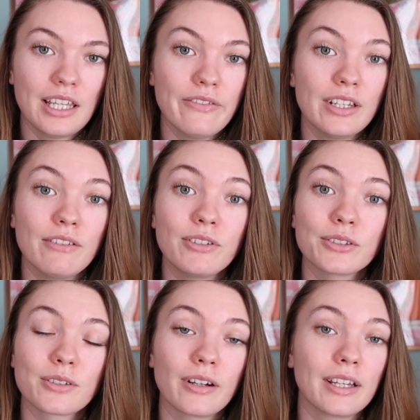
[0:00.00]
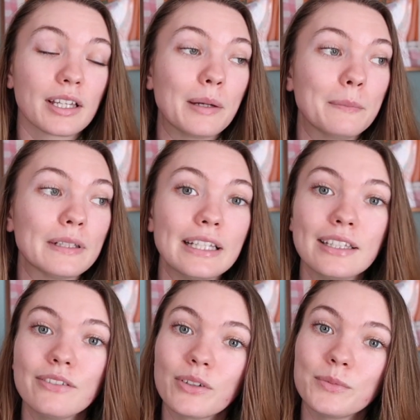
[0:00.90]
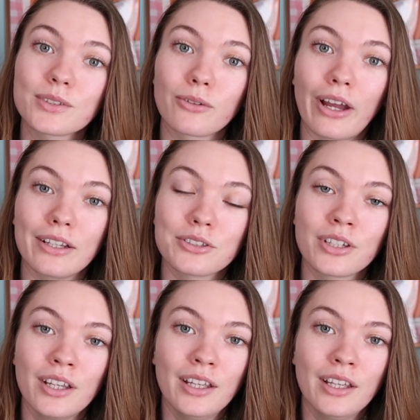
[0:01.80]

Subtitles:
even if you're starting completely from scratch.